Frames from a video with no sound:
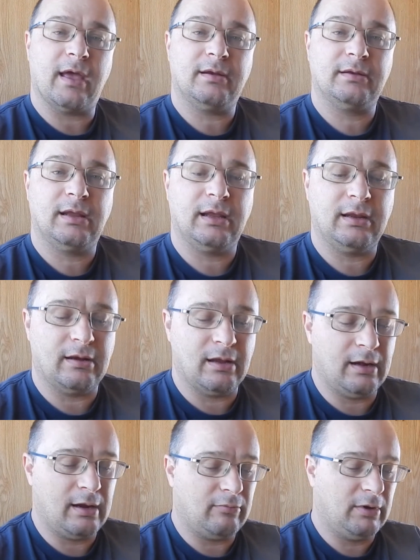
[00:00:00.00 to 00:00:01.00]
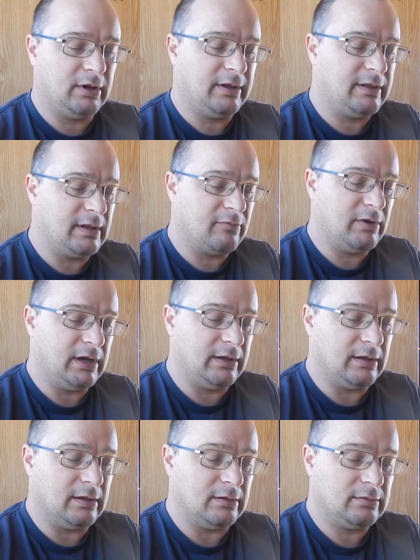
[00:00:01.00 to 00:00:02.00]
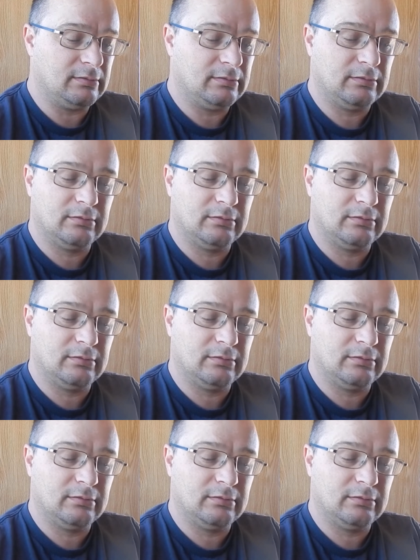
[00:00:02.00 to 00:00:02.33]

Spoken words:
about that, and I really think we need